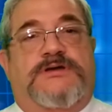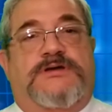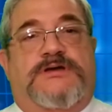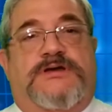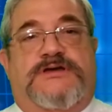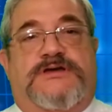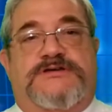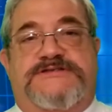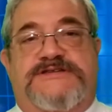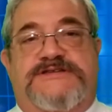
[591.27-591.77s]

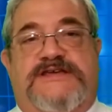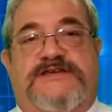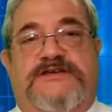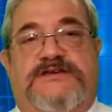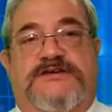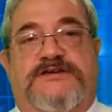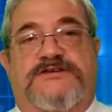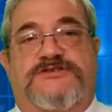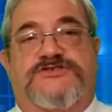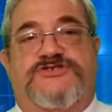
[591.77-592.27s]
A
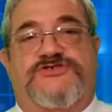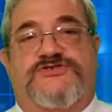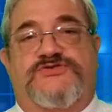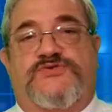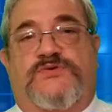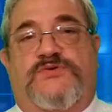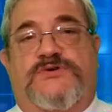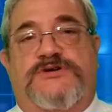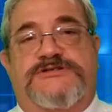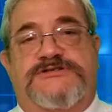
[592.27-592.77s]
second good
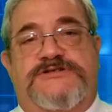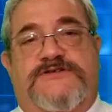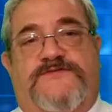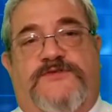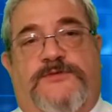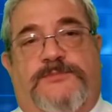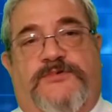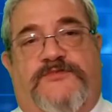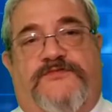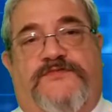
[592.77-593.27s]
source of
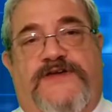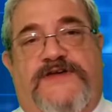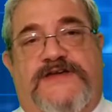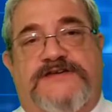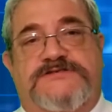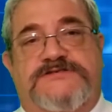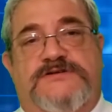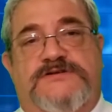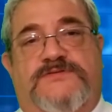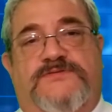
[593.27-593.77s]
a
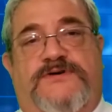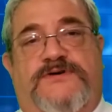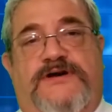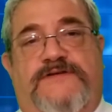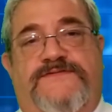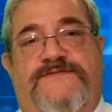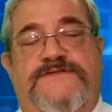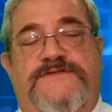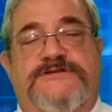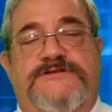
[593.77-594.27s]
professional
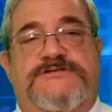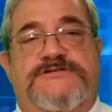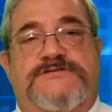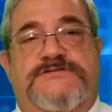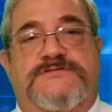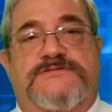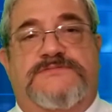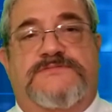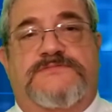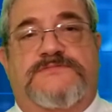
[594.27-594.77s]
reference
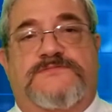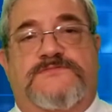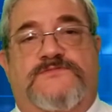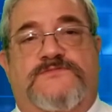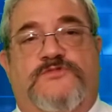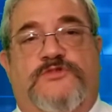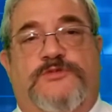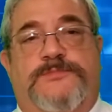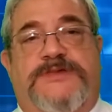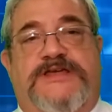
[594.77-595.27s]

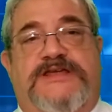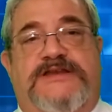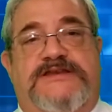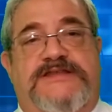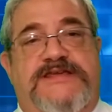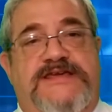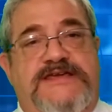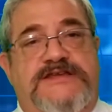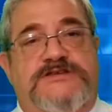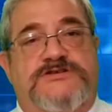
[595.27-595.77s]
would be
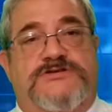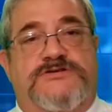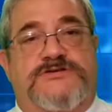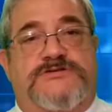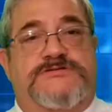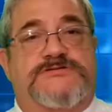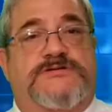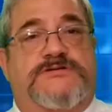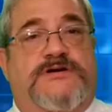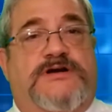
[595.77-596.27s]

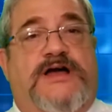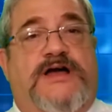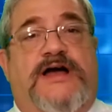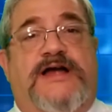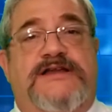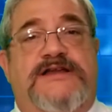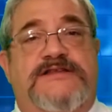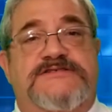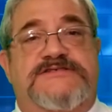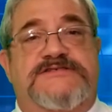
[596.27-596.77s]
teachers or
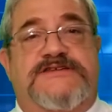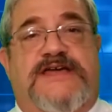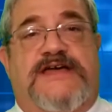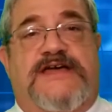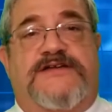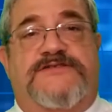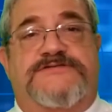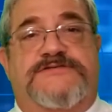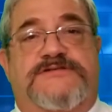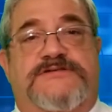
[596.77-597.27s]
guidance
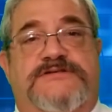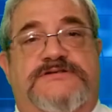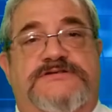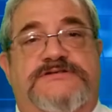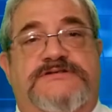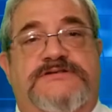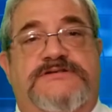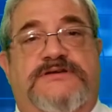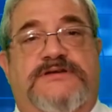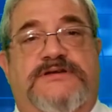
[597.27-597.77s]

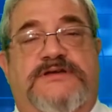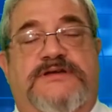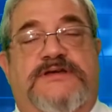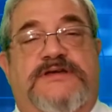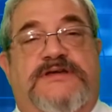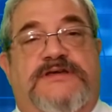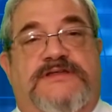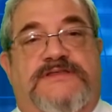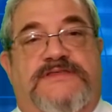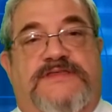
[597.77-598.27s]
counselors.
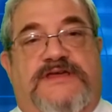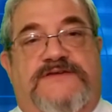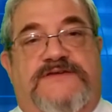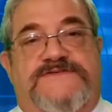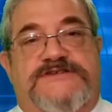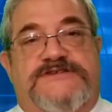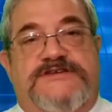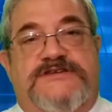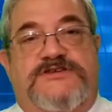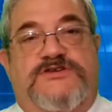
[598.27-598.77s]
They've
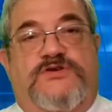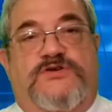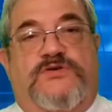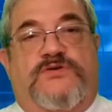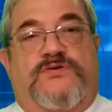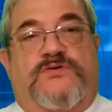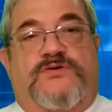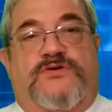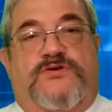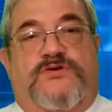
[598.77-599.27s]
seen
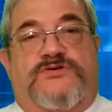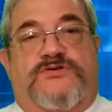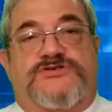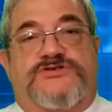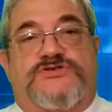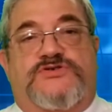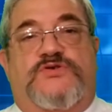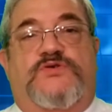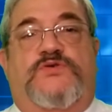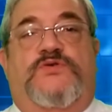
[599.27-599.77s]
your
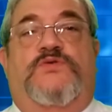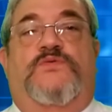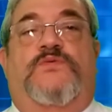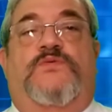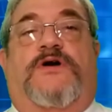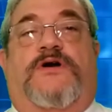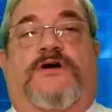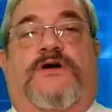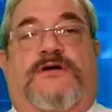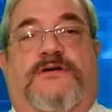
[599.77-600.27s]

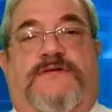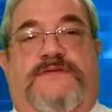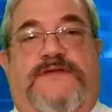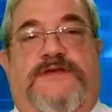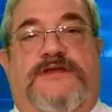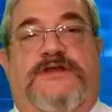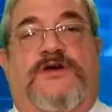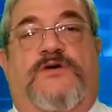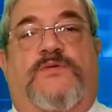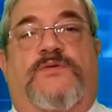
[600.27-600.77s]
schoolwork.
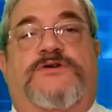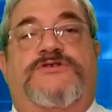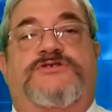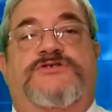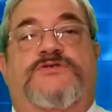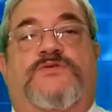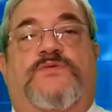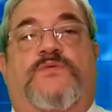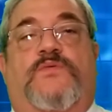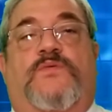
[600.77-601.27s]
They know what
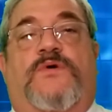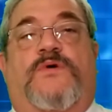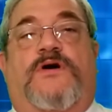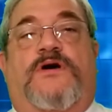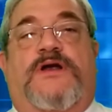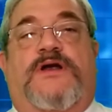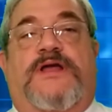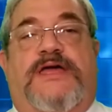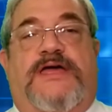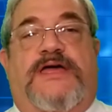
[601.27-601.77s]
your
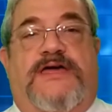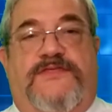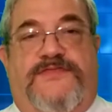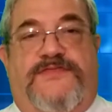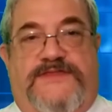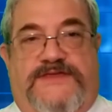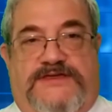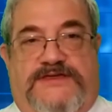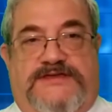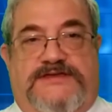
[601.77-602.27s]
work
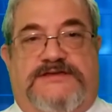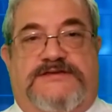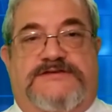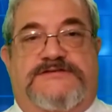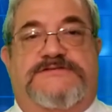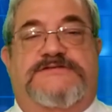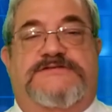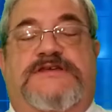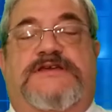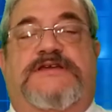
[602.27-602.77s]
ethic
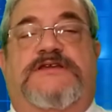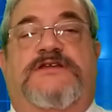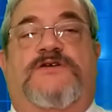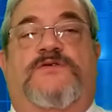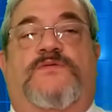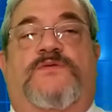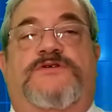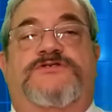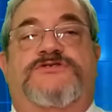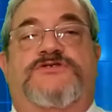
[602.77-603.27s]
is.
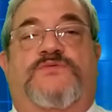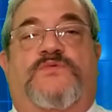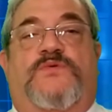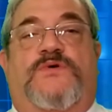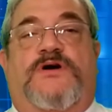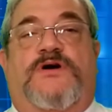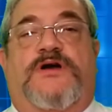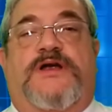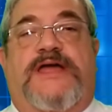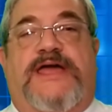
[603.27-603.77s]
know what your
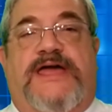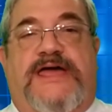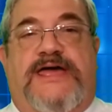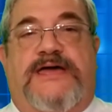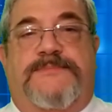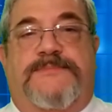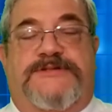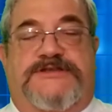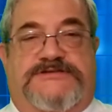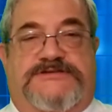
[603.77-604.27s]
work
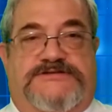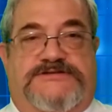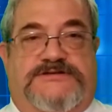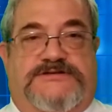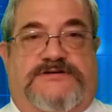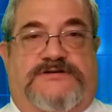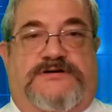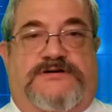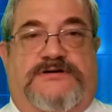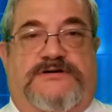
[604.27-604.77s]
habits
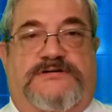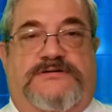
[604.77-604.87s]
are.